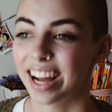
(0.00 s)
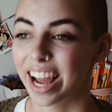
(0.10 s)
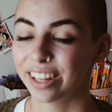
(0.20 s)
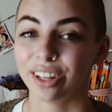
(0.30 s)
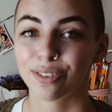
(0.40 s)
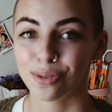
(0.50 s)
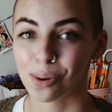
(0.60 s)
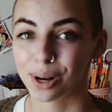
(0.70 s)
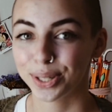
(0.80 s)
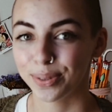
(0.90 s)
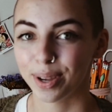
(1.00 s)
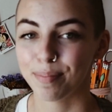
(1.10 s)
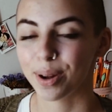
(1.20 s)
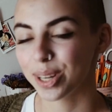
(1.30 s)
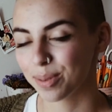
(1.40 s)
I look forward to it
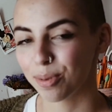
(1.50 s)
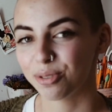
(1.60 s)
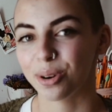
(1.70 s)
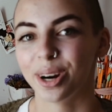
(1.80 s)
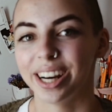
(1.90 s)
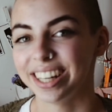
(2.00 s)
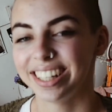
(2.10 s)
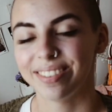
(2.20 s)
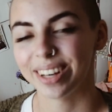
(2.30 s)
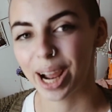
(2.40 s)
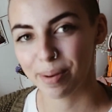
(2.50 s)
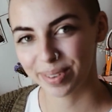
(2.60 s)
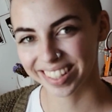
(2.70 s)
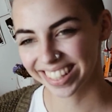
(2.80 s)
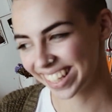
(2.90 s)
months before it even
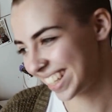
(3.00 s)
happens.